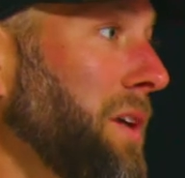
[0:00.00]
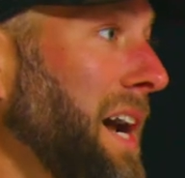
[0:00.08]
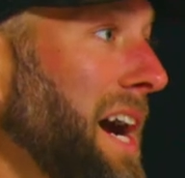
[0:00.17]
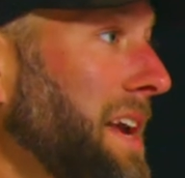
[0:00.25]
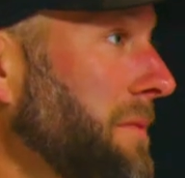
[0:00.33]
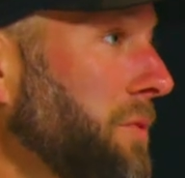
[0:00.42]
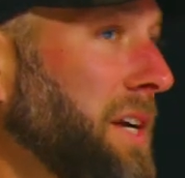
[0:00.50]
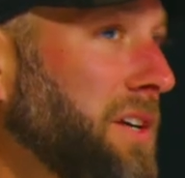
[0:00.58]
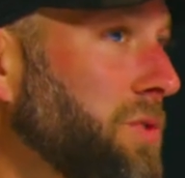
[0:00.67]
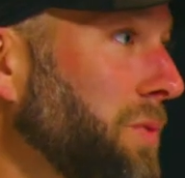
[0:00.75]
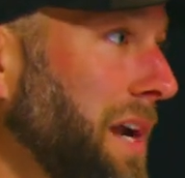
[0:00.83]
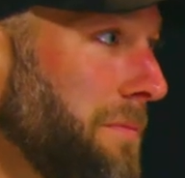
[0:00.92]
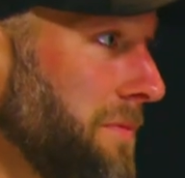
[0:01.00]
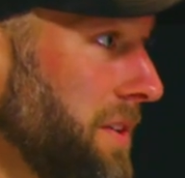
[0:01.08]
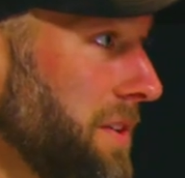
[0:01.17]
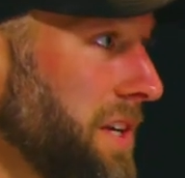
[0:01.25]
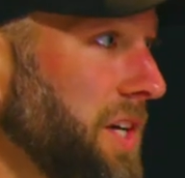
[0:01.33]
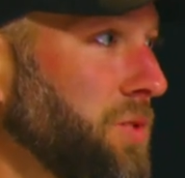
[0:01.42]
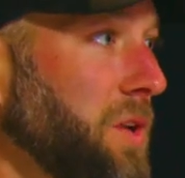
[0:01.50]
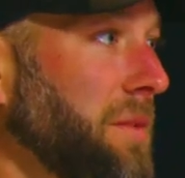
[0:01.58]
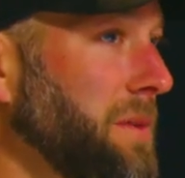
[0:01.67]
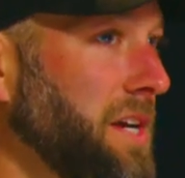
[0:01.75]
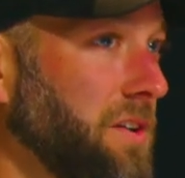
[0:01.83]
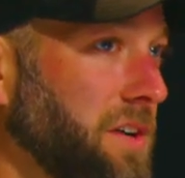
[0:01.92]
what I here's what I'm feeling, yeah. here's what
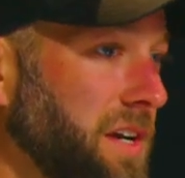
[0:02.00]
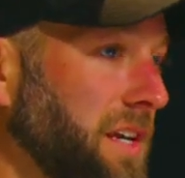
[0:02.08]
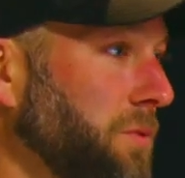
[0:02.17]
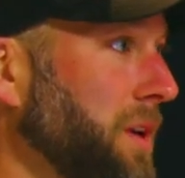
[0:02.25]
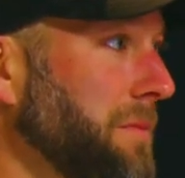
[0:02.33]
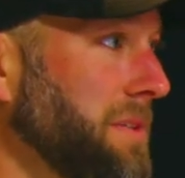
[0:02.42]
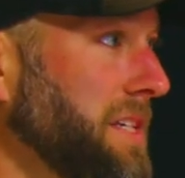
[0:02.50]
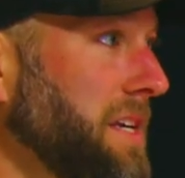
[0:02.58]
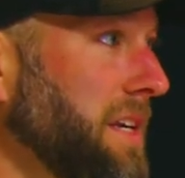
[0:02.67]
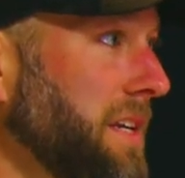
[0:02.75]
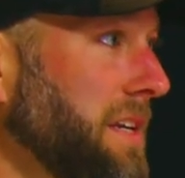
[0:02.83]
I'm hearing, and what I'm seeing.